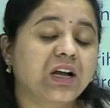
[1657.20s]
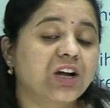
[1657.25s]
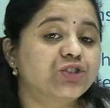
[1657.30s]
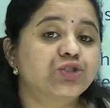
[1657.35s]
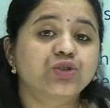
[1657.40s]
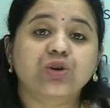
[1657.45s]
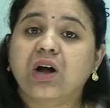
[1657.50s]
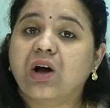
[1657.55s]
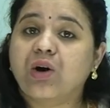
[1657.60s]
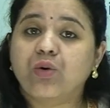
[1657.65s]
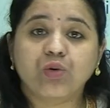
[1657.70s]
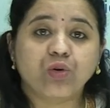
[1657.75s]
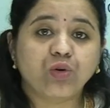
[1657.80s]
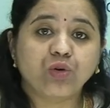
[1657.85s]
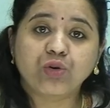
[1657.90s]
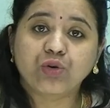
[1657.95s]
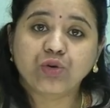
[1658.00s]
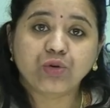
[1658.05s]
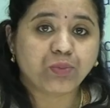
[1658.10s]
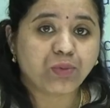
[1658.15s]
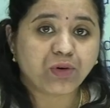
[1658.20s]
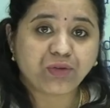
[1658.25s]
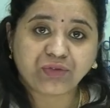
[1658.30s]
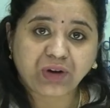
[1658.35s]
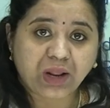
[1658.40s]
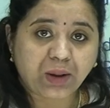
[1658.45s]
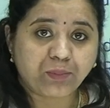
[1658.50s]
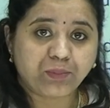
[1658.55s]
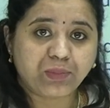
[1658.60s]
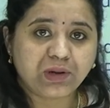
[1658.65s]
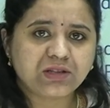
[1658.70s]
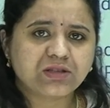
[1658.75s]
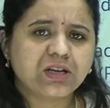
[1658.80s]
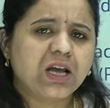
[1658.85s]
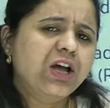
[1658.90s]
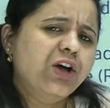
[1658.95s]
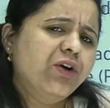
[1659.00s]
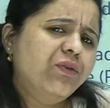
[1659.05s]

Khajuraho group of temples,